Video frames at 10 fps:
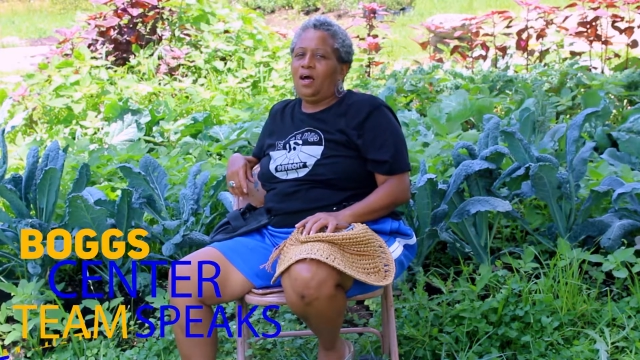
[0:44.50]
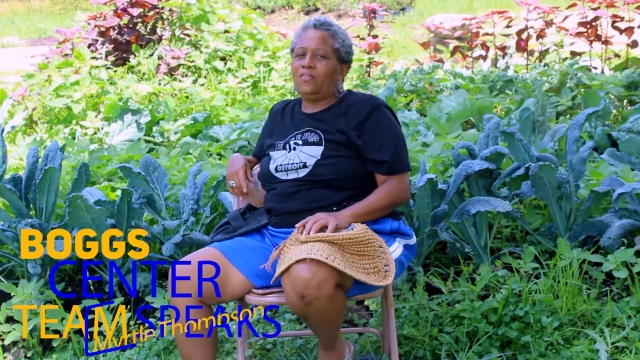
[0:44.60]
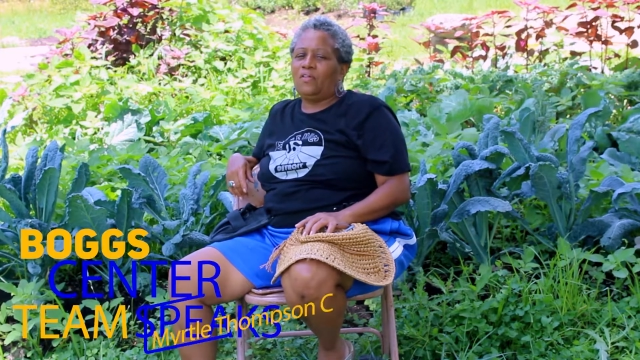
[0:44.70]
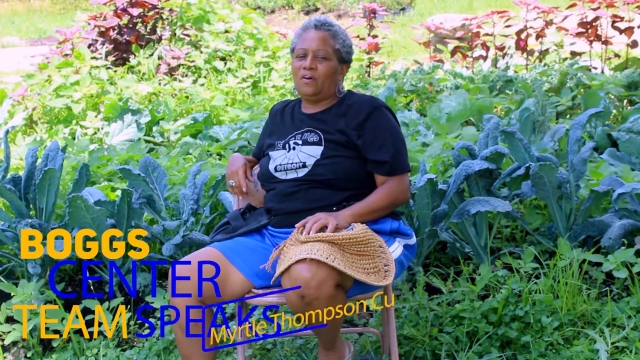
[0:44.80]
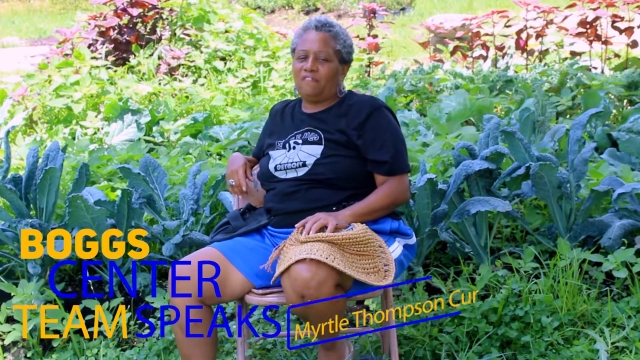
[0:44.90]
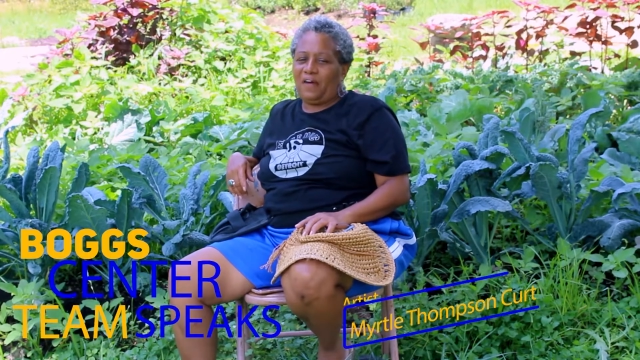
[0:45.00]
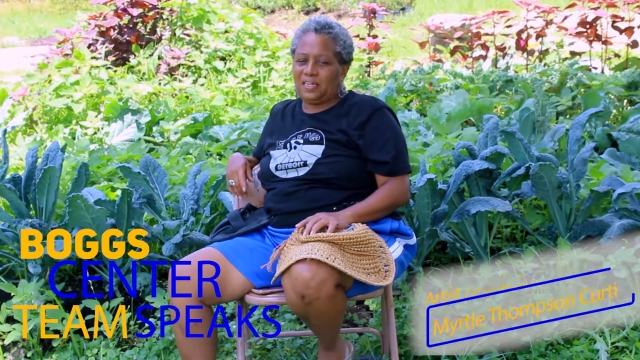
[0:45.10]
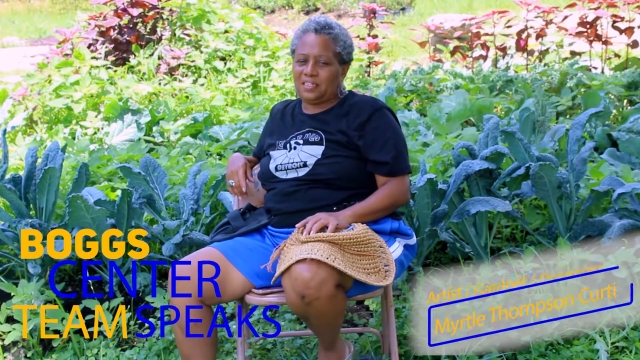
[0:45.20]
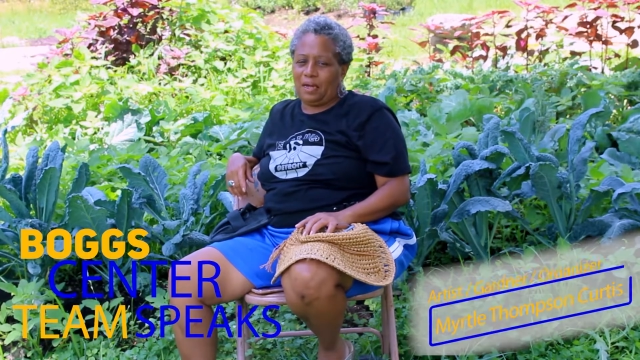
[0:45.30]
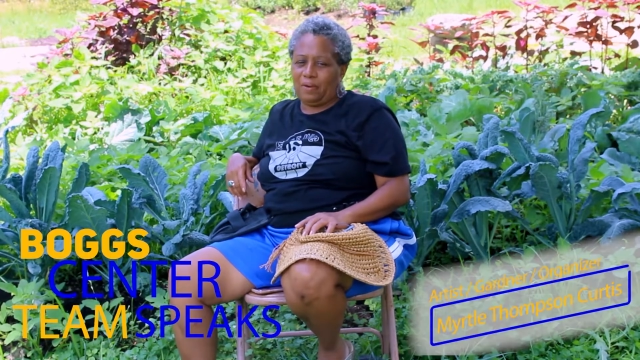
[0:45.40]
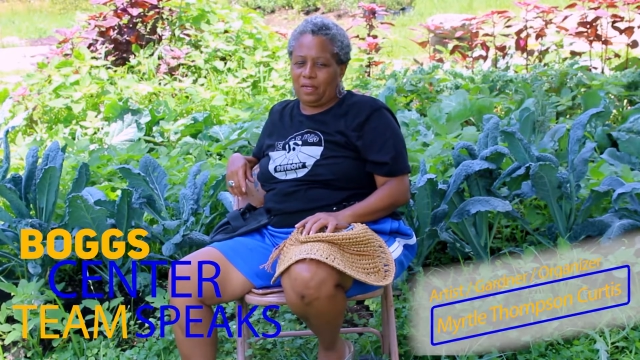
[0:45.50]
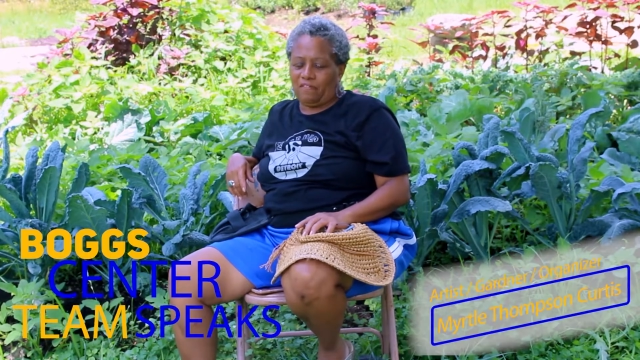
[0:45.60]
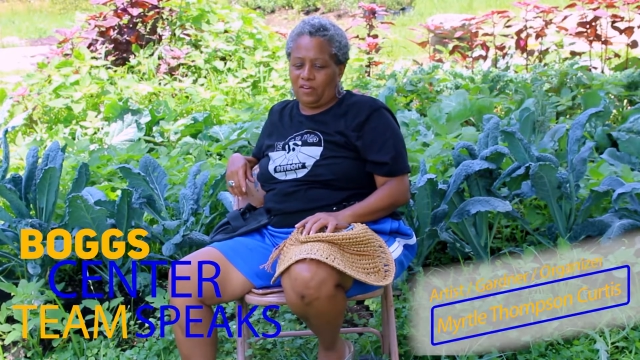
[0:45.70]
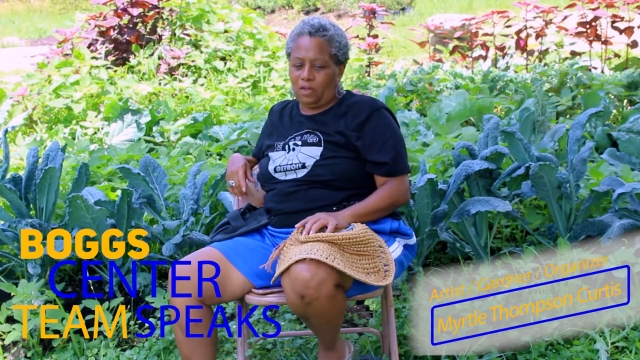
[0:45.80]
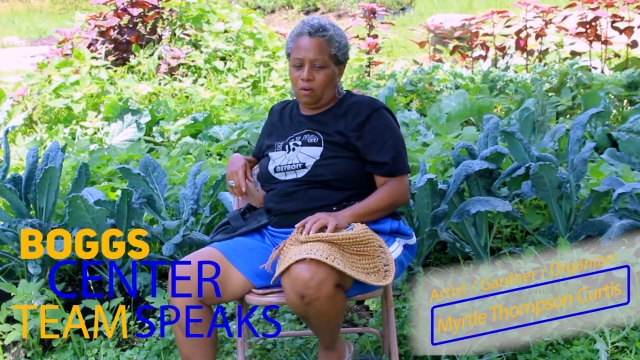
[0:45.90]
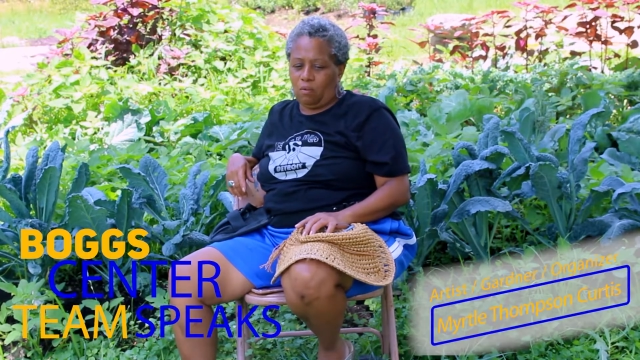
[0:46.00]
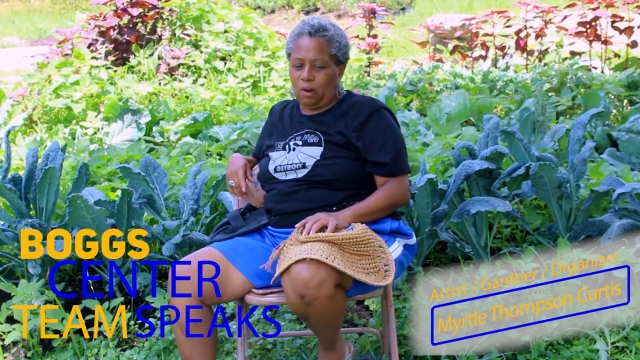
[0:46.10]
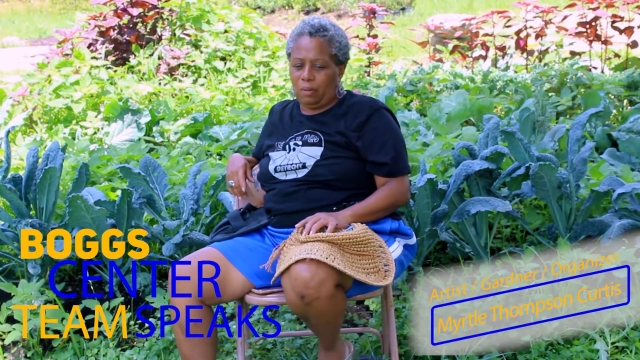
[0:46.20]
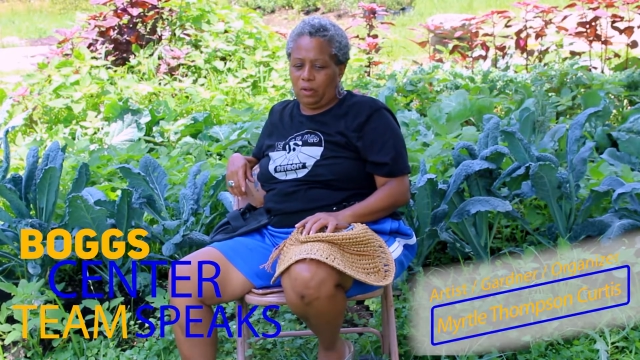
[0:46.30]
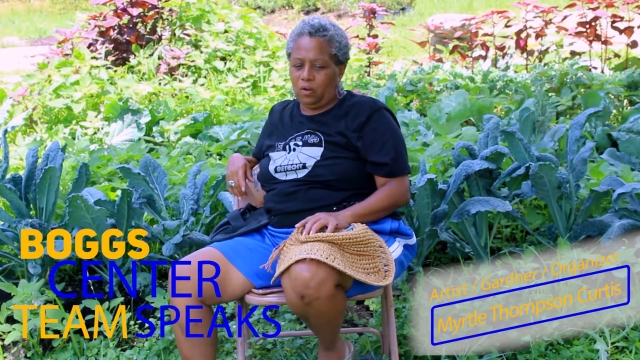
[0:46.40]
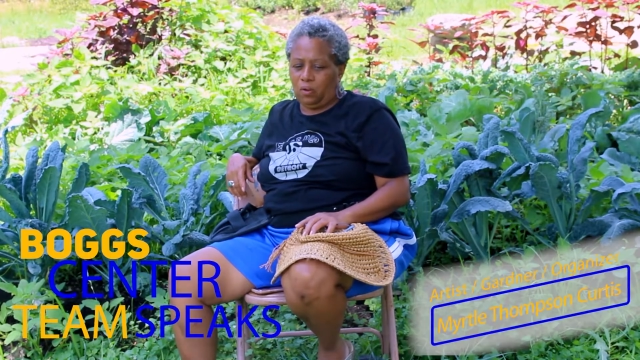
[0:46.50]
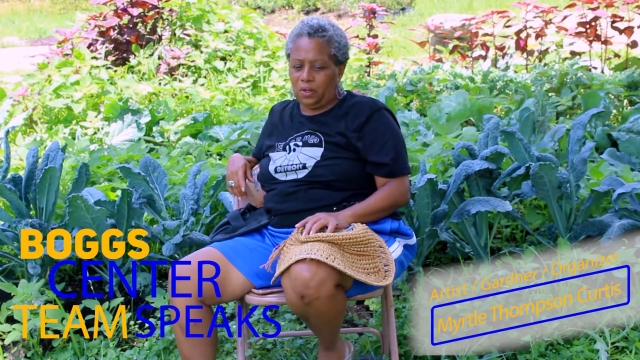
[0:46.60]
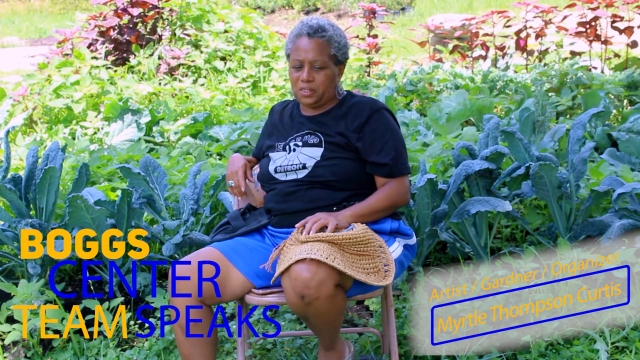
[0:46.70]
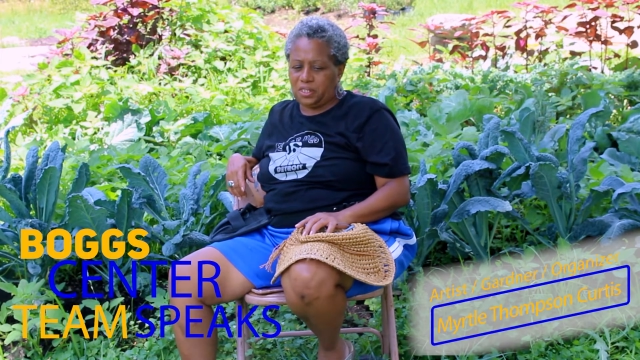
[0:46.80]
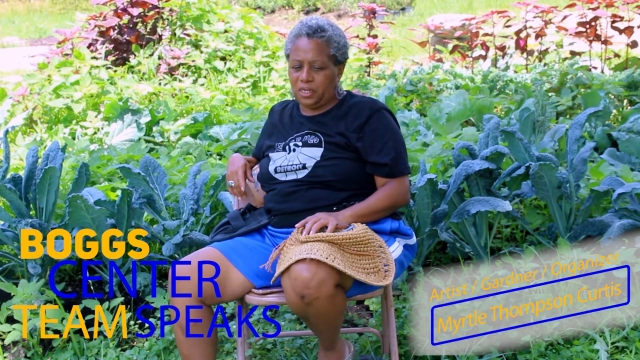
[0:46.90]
The advice I would give a young woman who is